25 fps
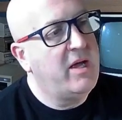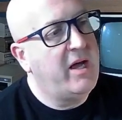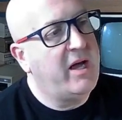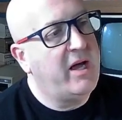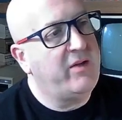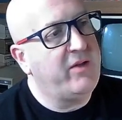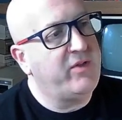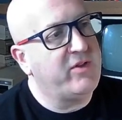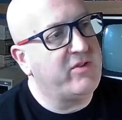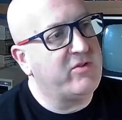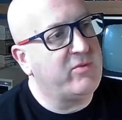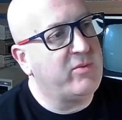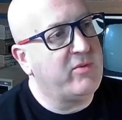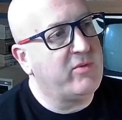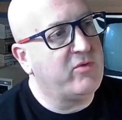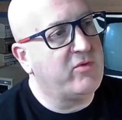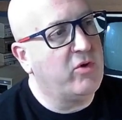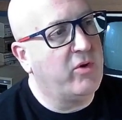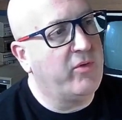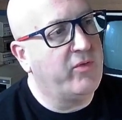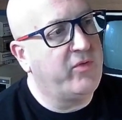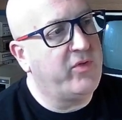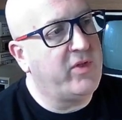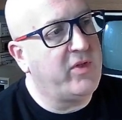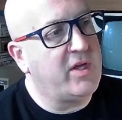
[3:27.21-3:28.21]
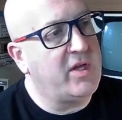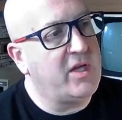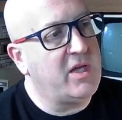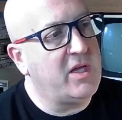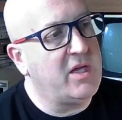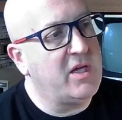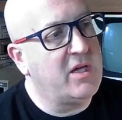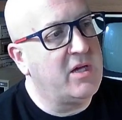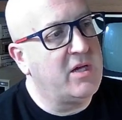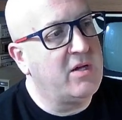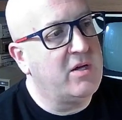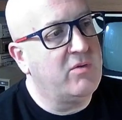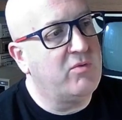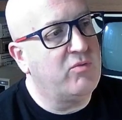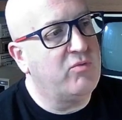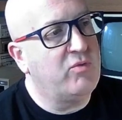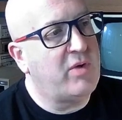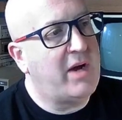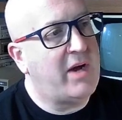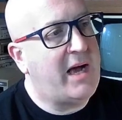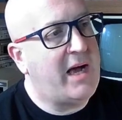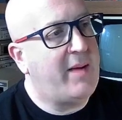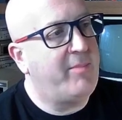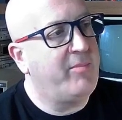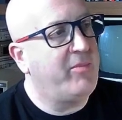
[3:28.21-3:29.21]
He thinks we've got the
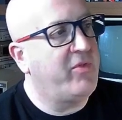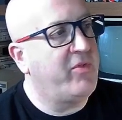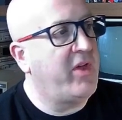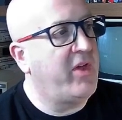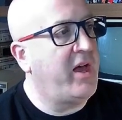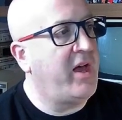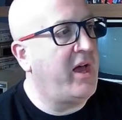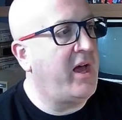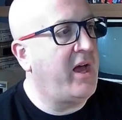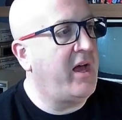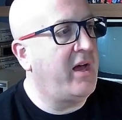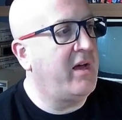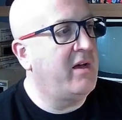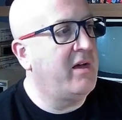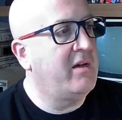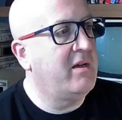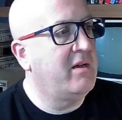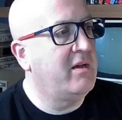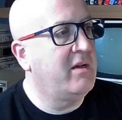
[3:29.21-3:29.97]
RAM there,